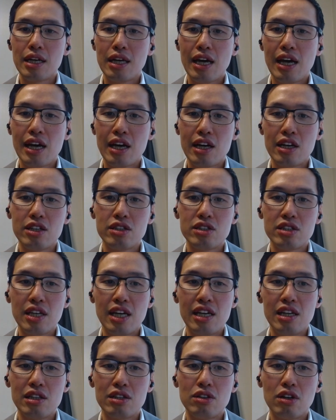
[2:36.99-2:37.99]
as
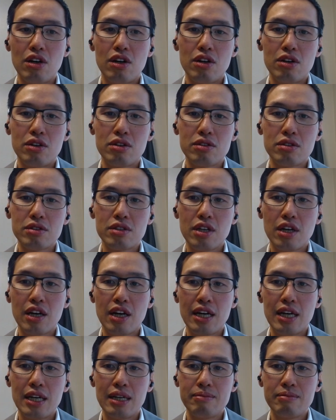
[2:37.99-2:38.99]
a
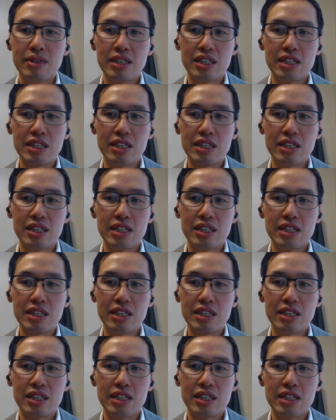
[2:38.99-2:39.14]
long-time